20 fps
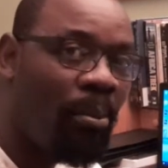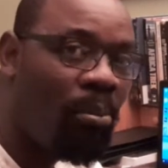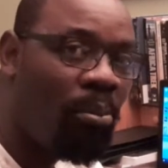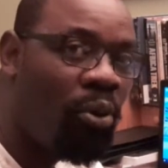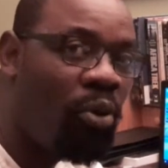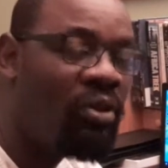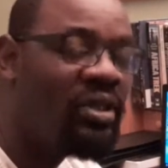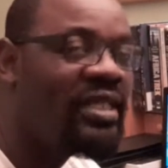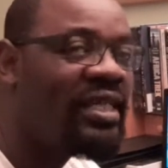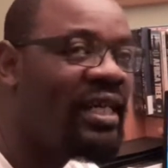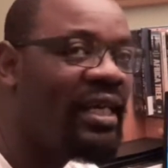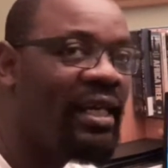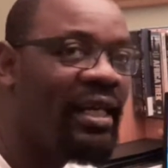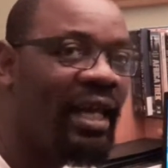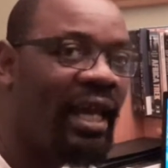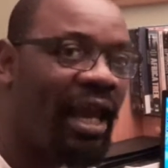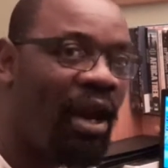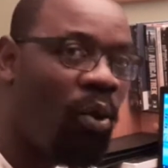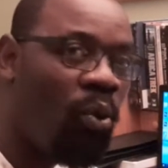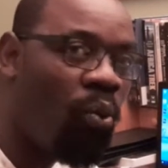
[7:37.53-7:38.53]
putting
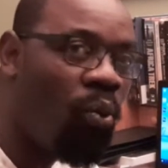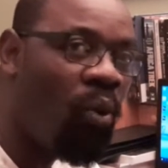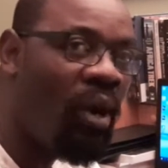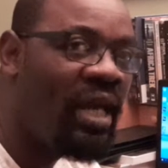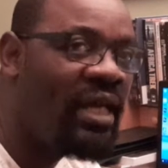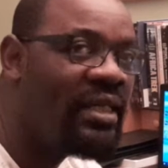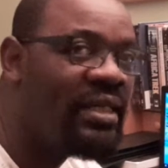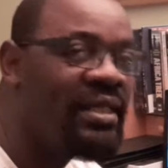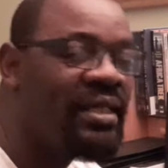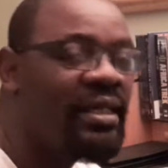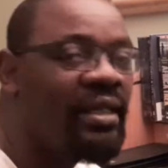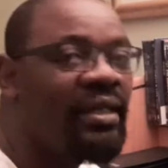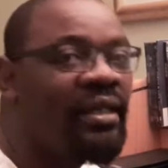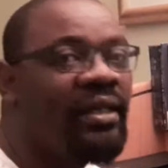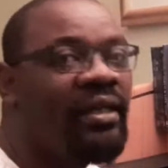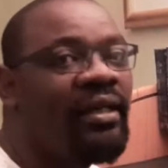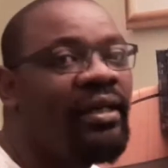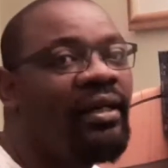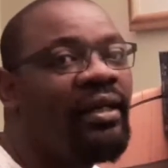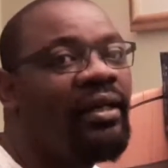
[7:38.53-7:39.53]
a weight
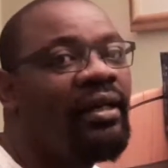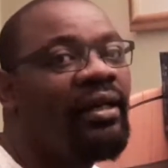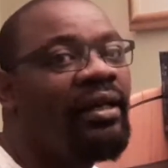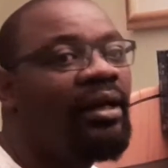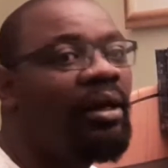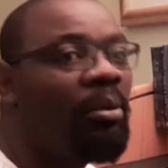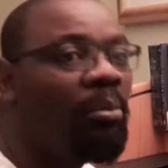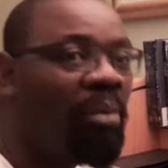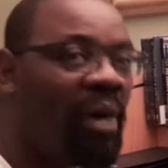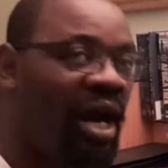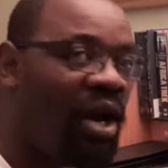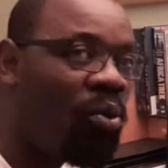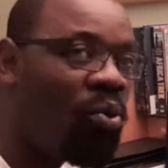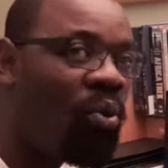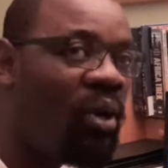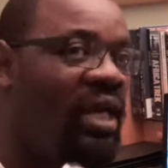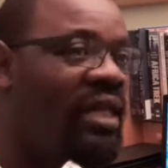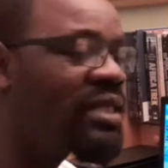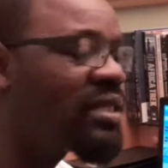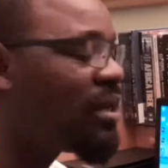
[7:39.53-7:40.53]
by
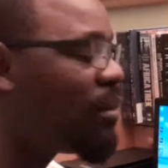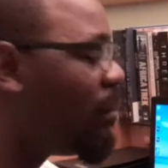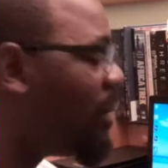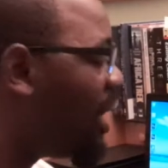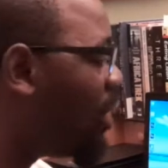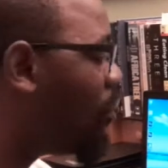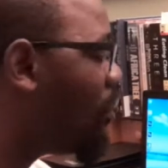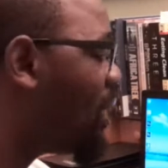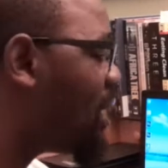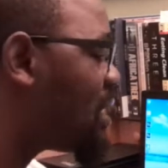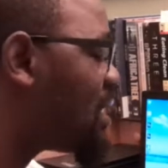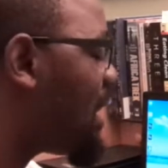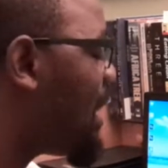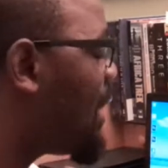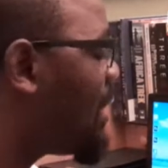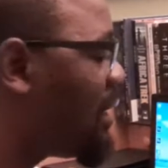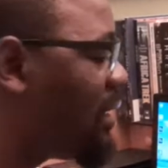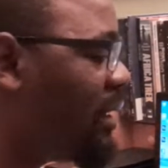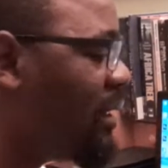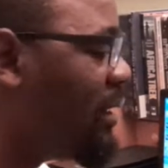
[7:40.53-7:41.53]
weight by weight.
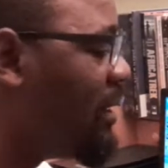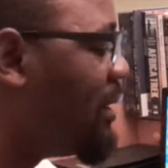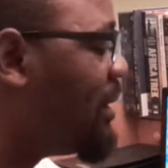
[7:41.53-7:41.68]
And